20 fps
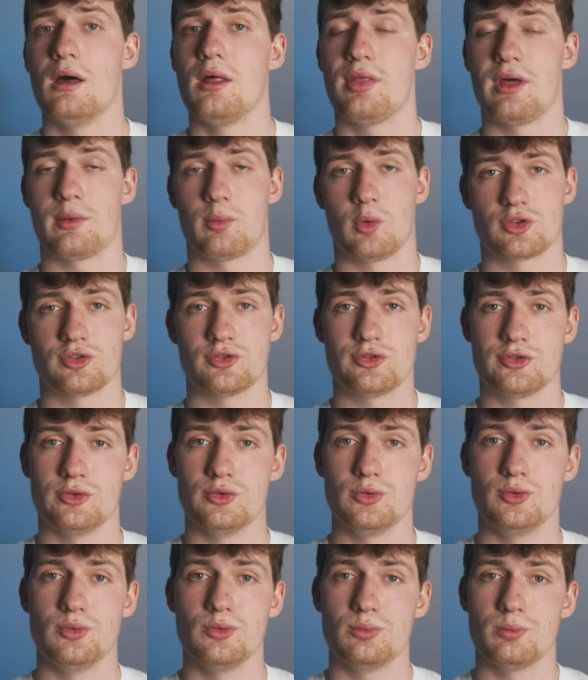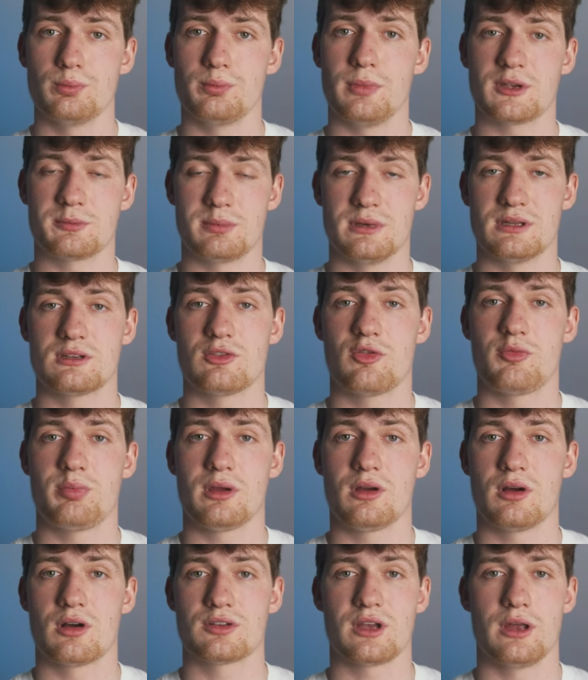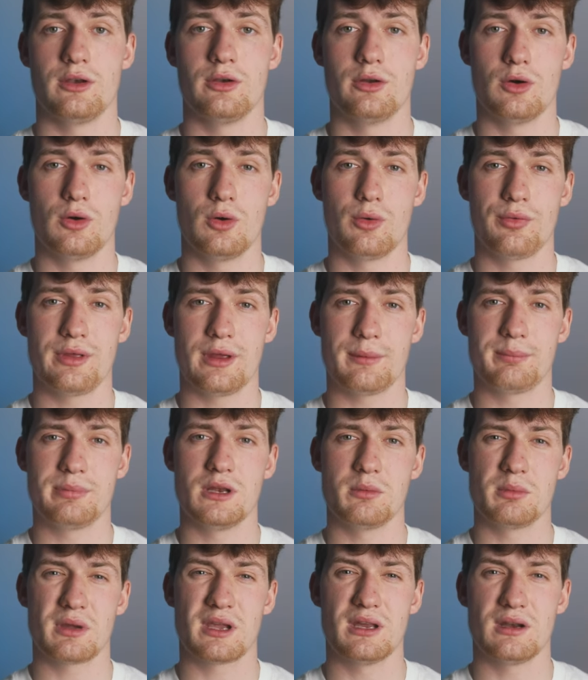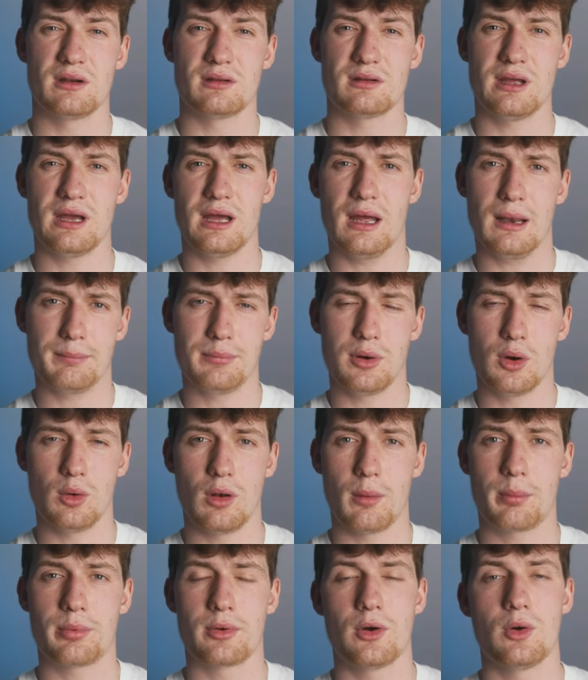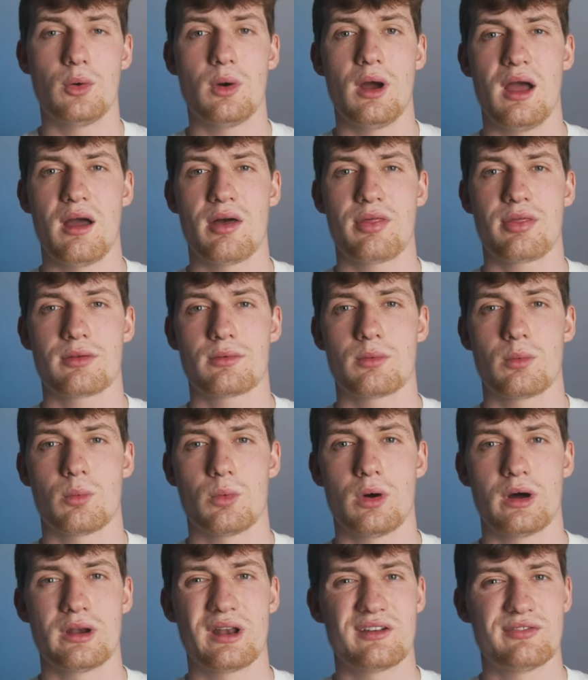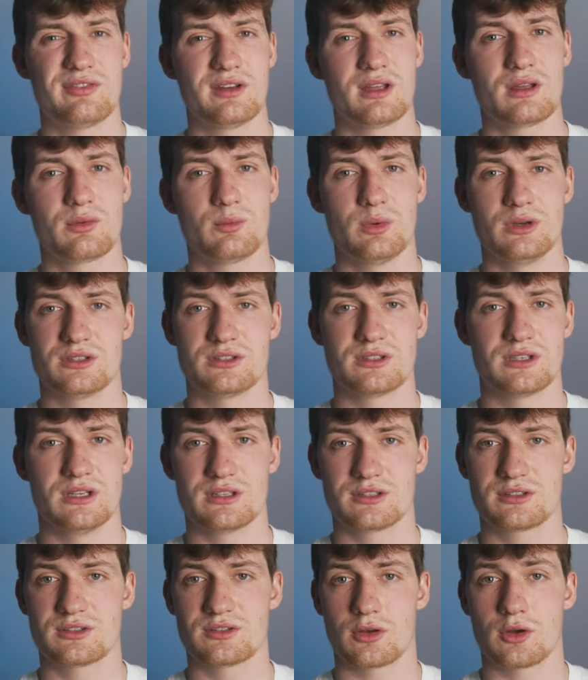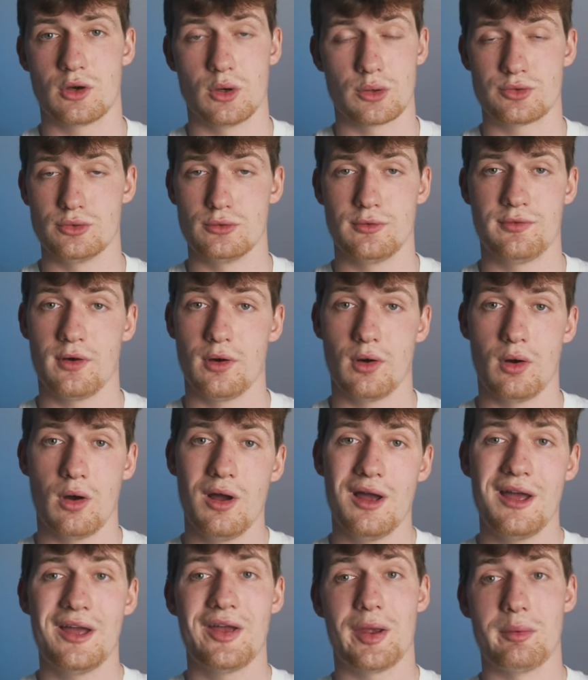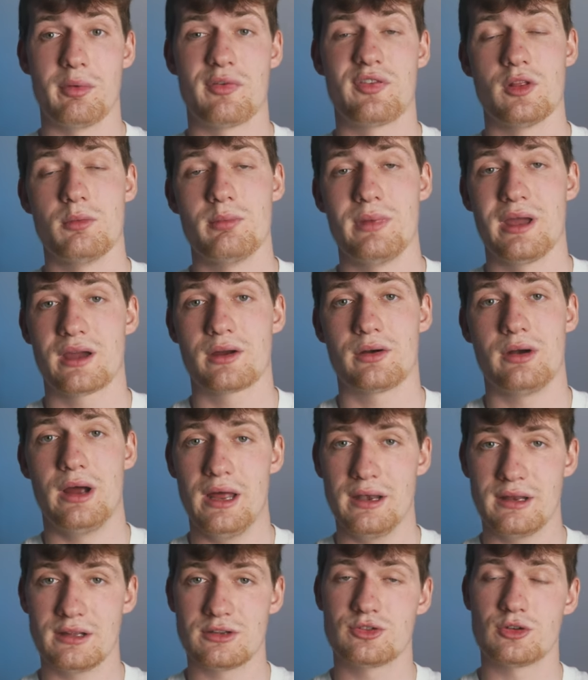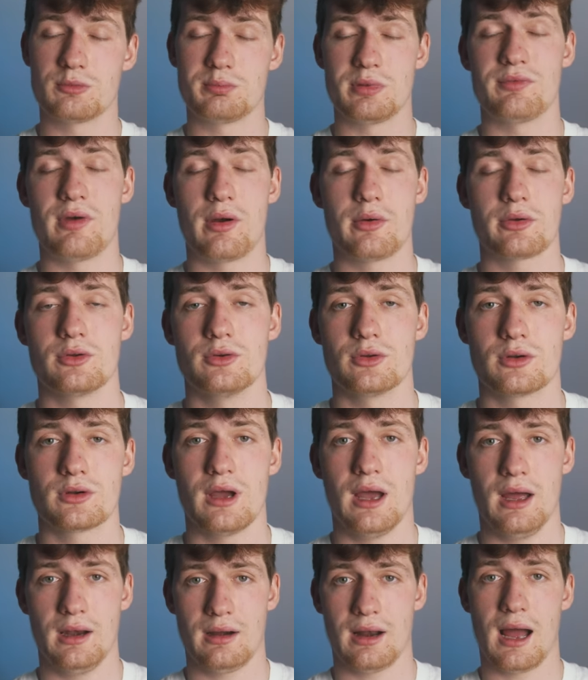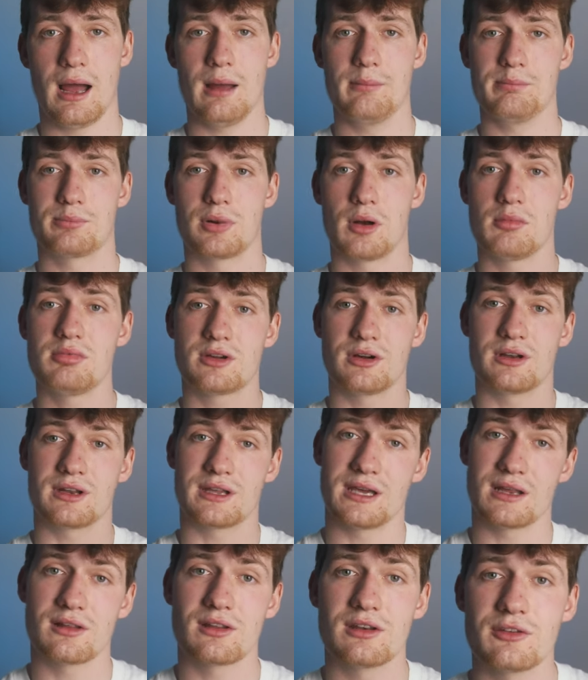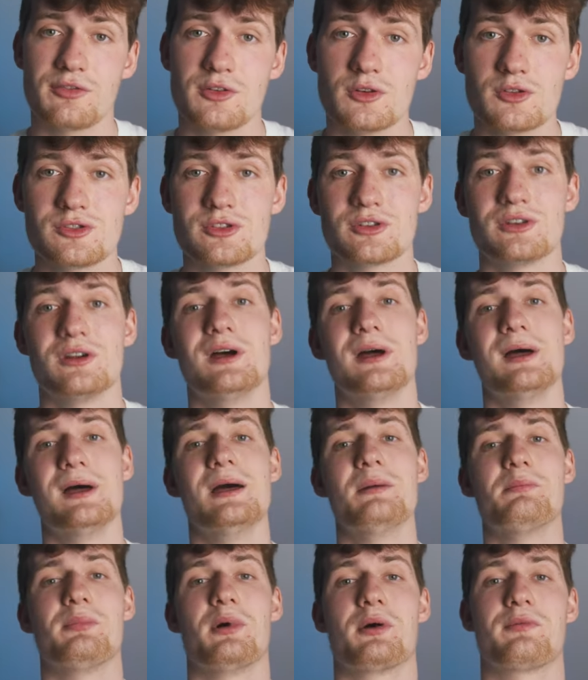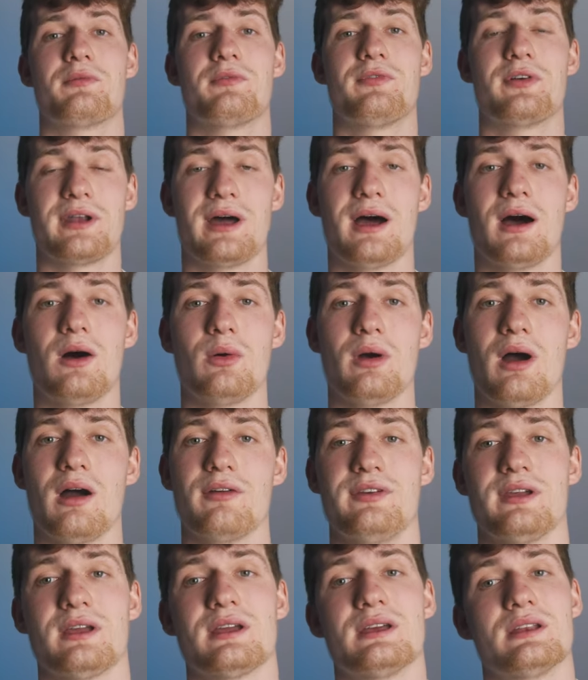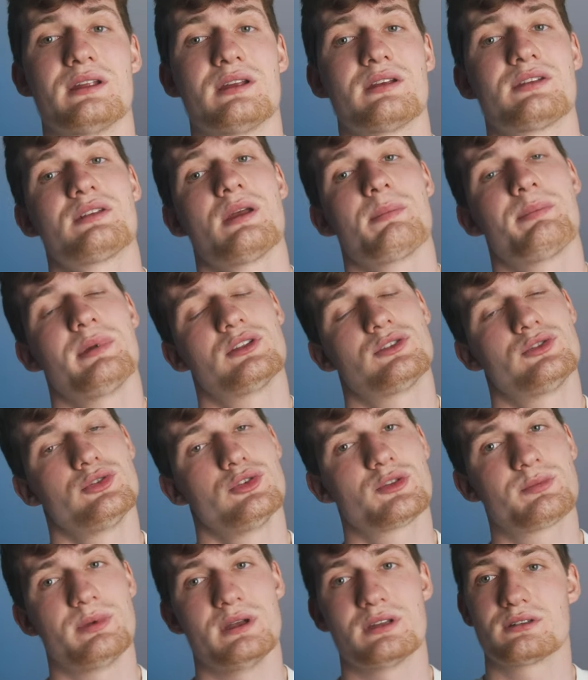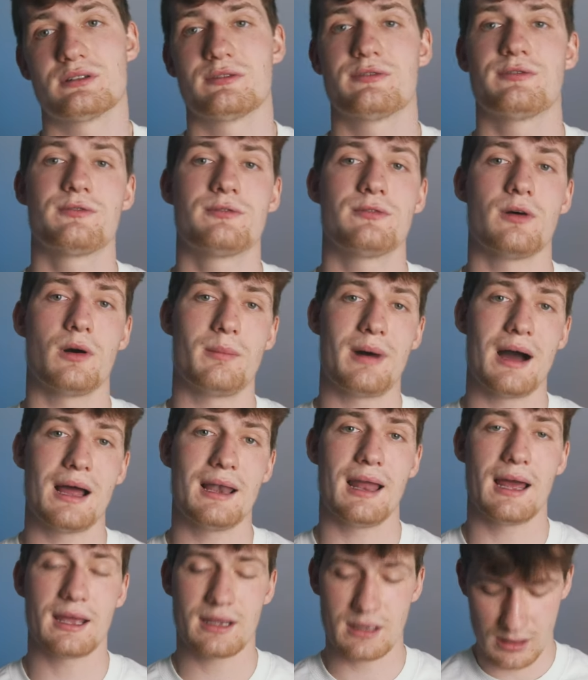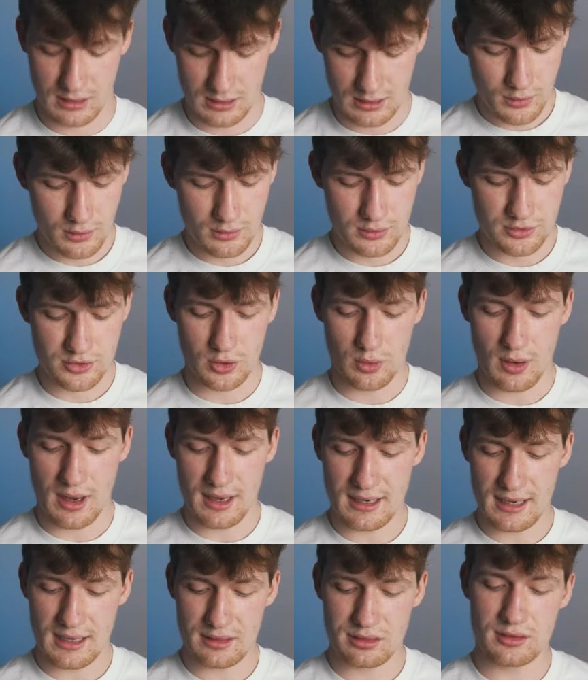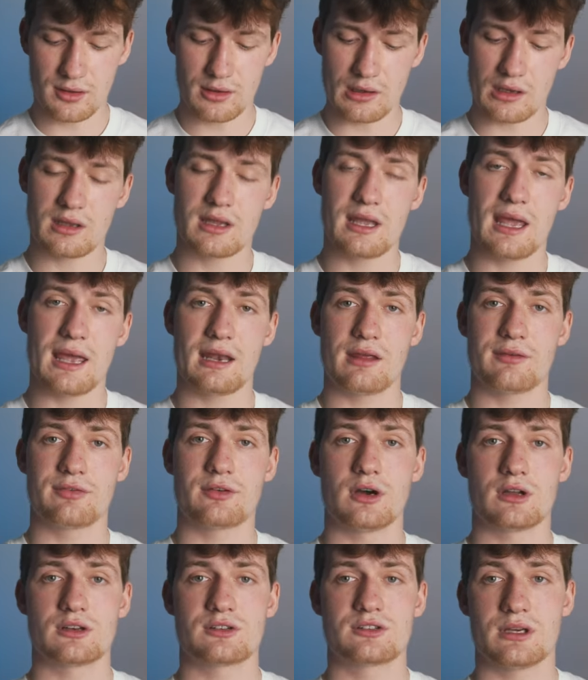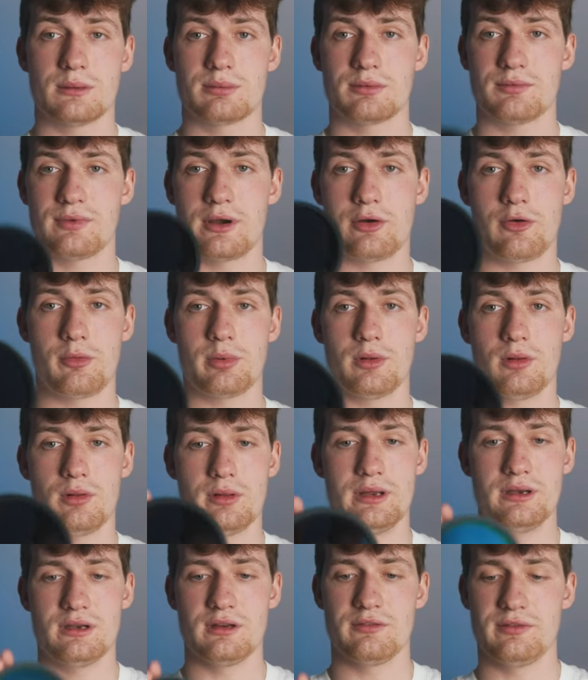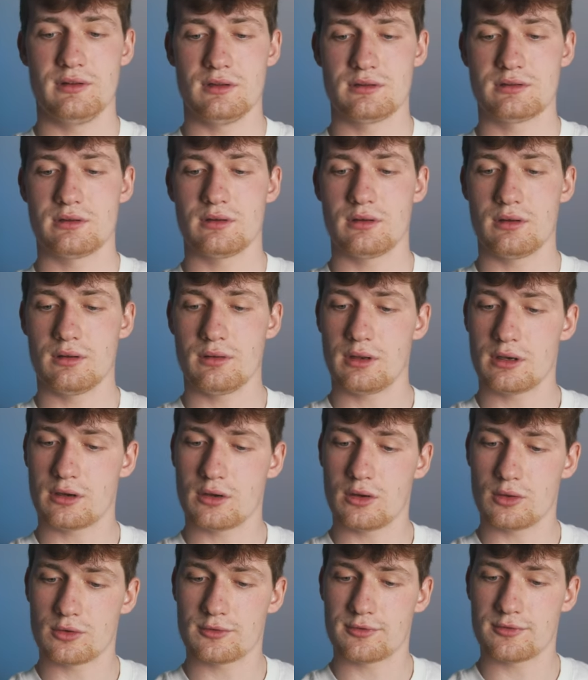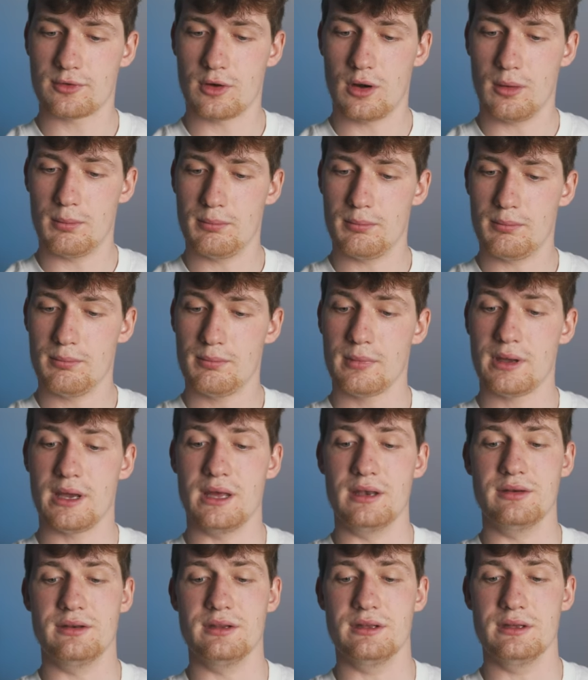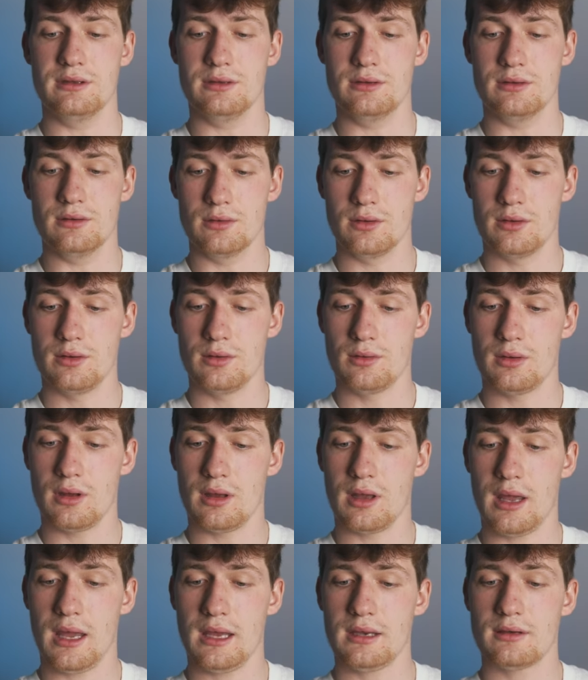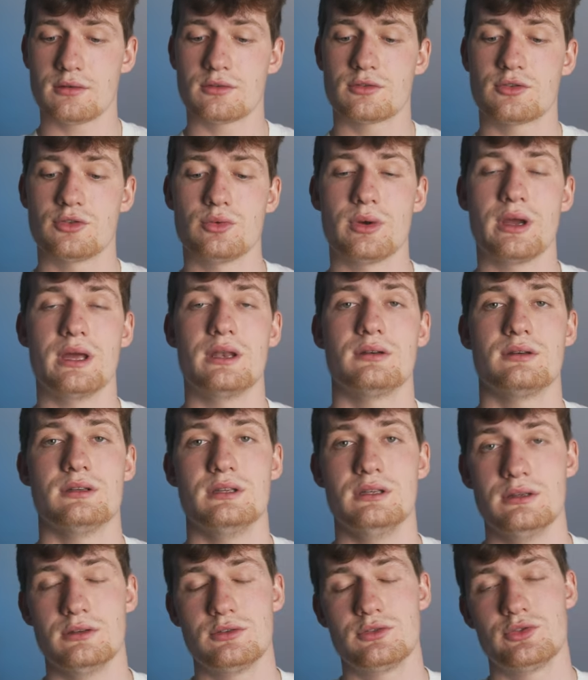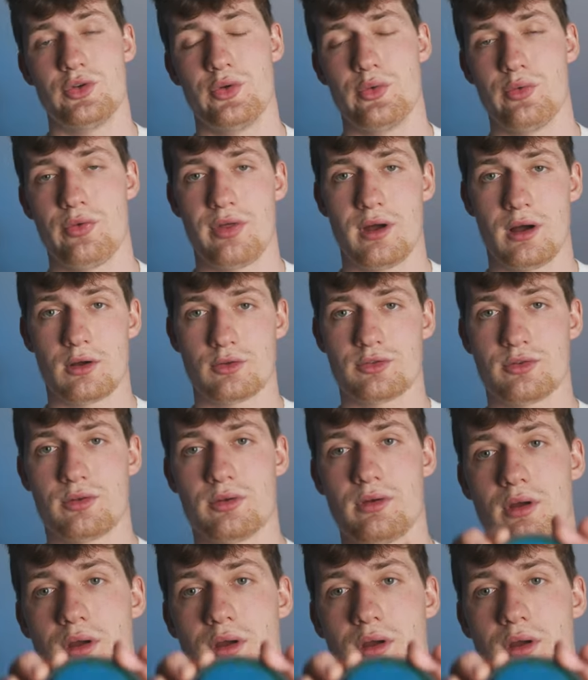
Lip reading: that wasn't too expensive, because I know that Peter McKinnon and Polar Pro have one, I think, which is the go-to for every filmmaker, and it should be very good, and I'm probably gonna get it in the future. But for now, I think it is a bit too expensive for my liking. So I got the KNF Concept Variable ND Filter. It goes from ND8 to ND2000.